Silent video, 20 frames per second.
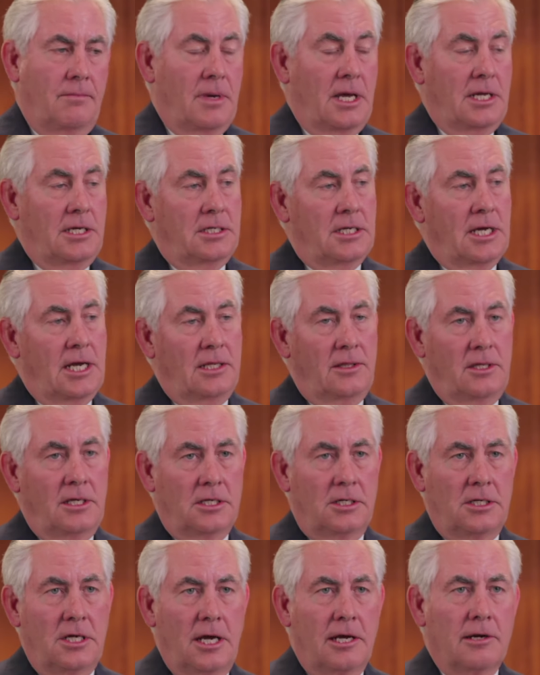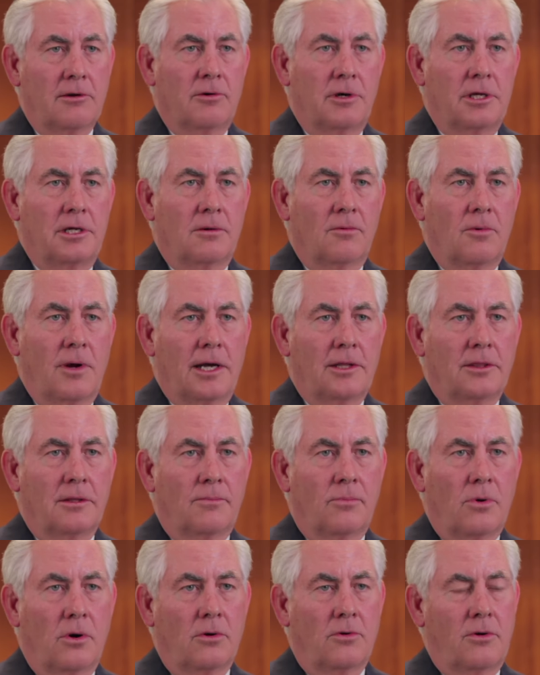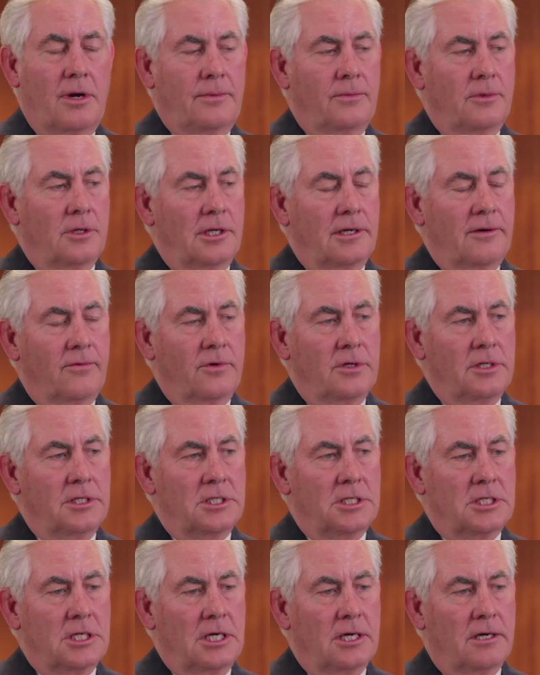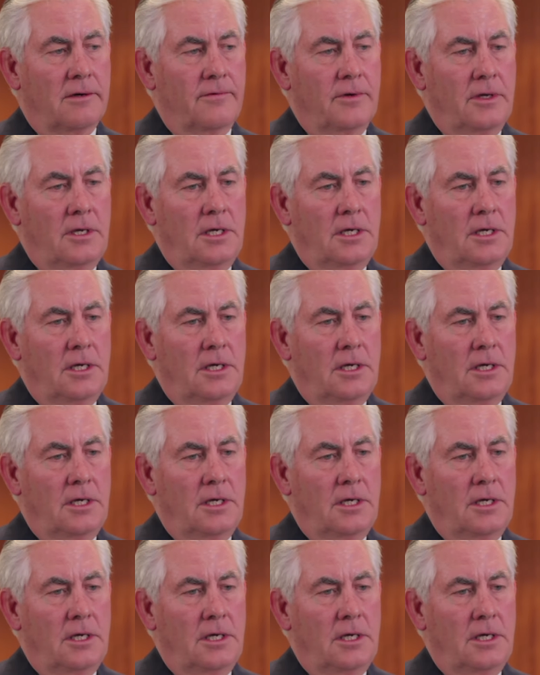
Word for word: maintain the integrity around the program delivery itself.